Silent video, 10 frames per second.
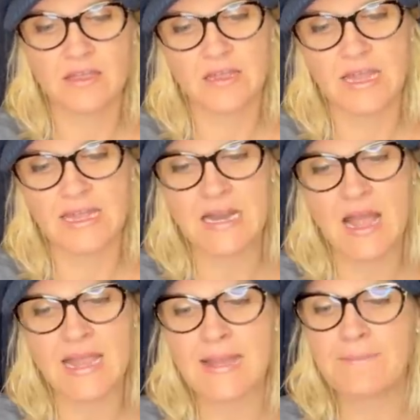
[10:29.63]
and
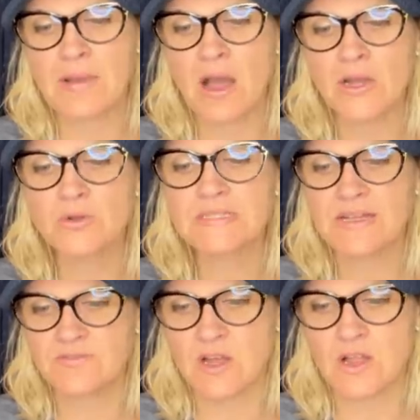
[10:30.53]
I am hundreds
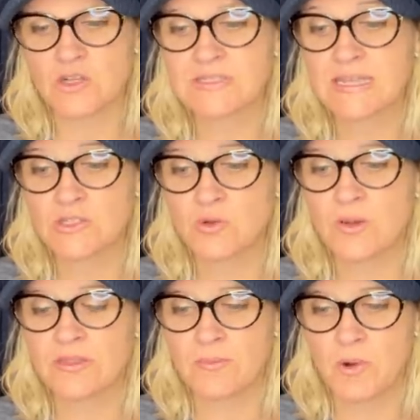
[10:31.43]
of dollars
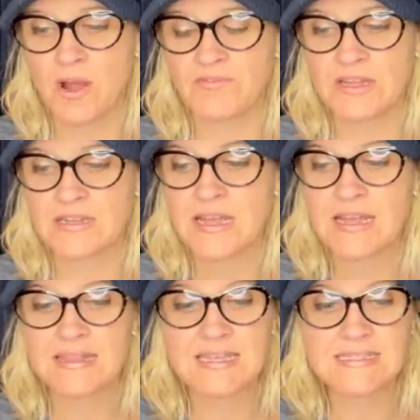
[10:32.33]
into the profit.
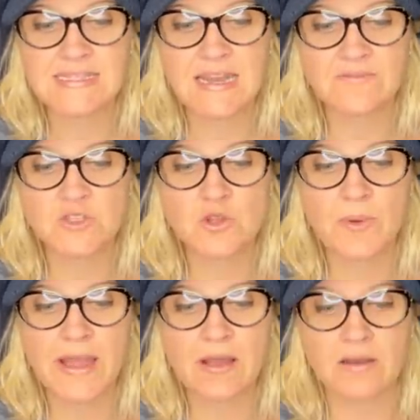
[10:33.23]
This set of two
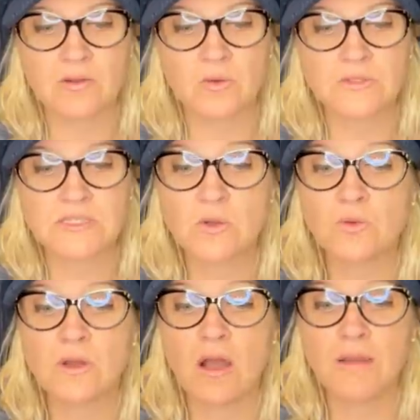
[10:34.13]
Bionicles
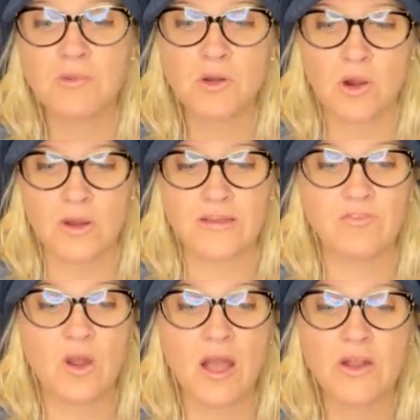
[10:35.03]
sold on Mercari
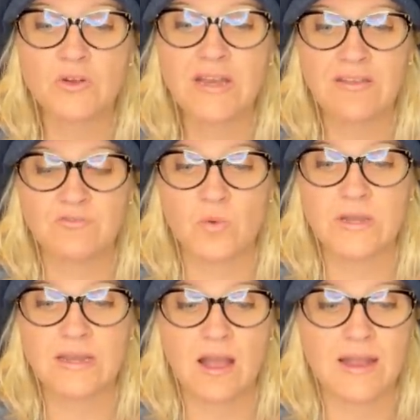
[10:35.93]
for one hundred
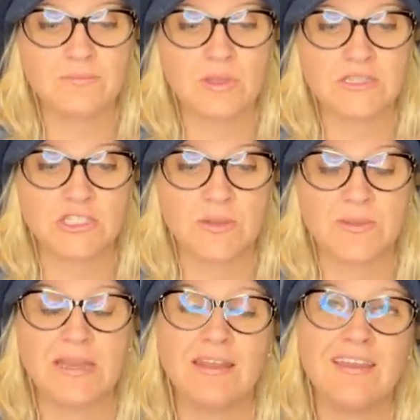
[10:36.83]
forty-nine dollars plus
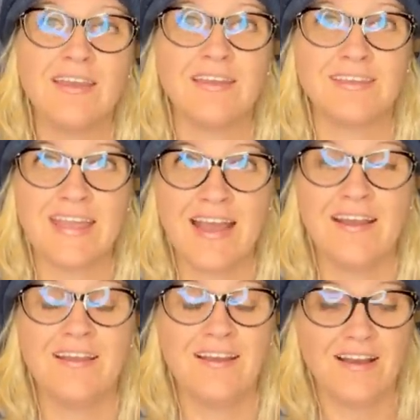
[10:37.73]
shipping.
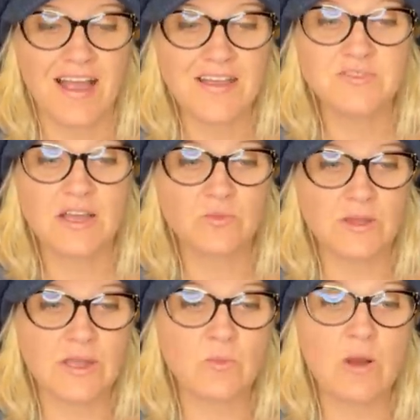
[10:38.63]
Yeah, I have done
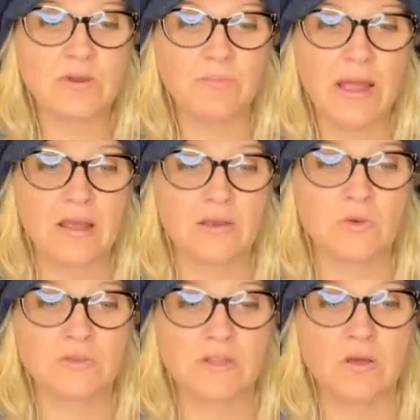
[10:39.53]
really well with
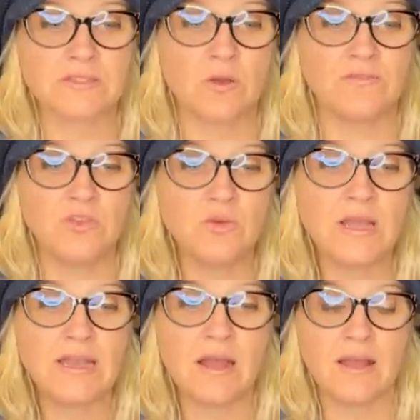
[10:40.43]
Bionicles also. If you
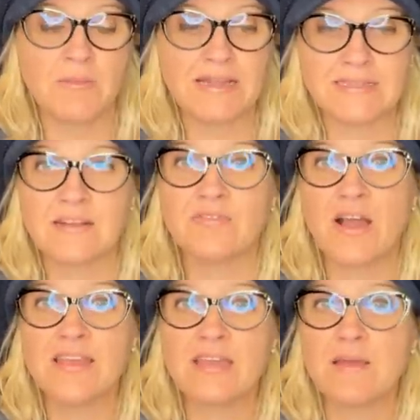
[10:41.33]
can um,
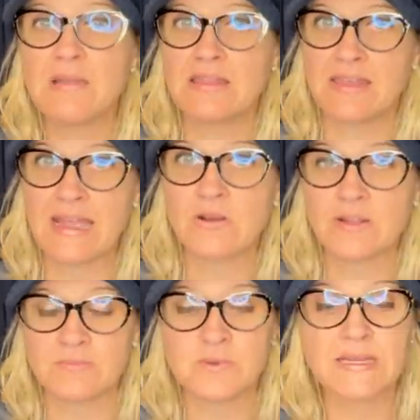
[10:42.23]
identify them and they are
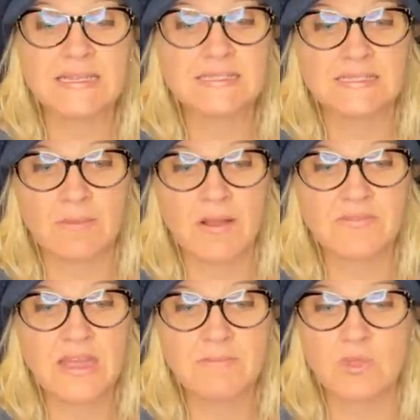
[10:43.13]
complete, some
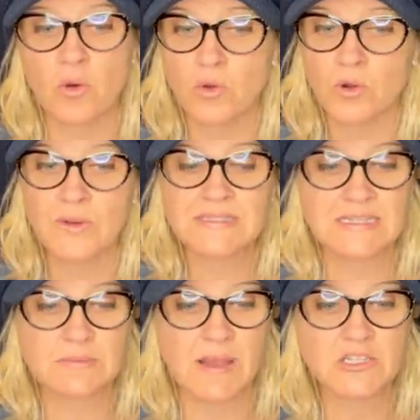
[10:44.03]
of them, the older ones
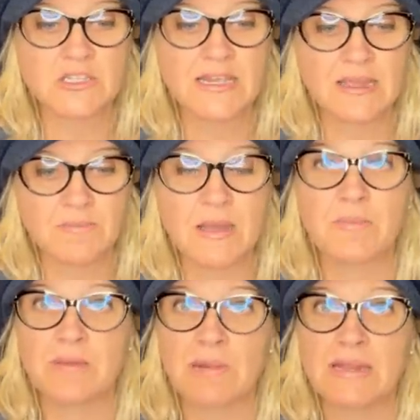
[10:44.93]
especially, can be a
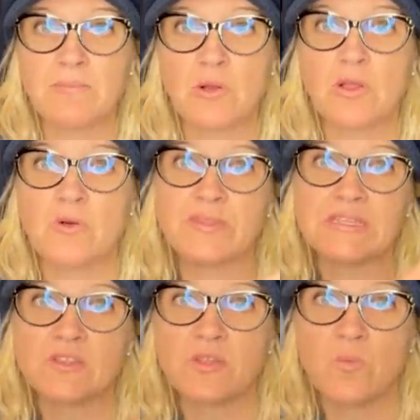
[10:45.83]
big money bolo.
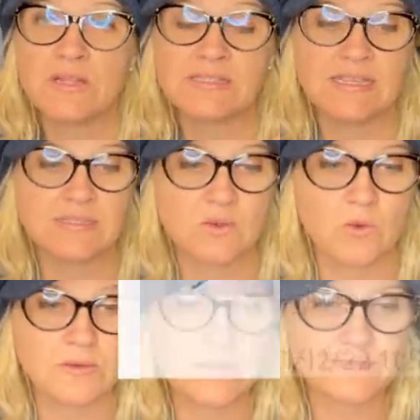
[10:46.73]
These are the ones he sold.